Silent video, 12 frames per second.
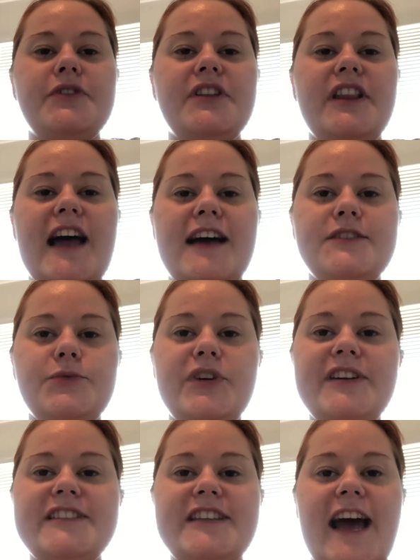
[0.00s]

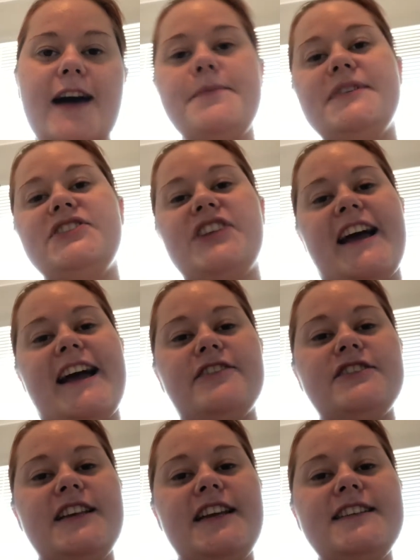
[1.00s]
classwork tab and check
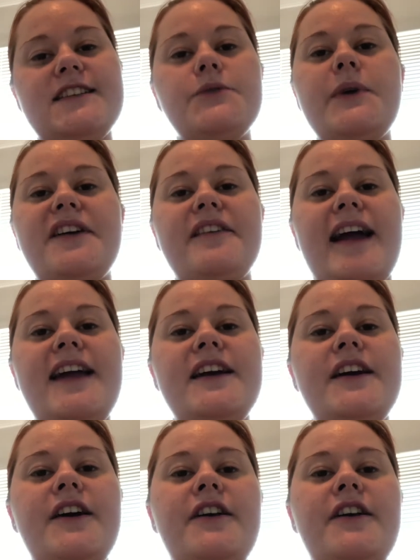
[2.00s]
out today's quick write.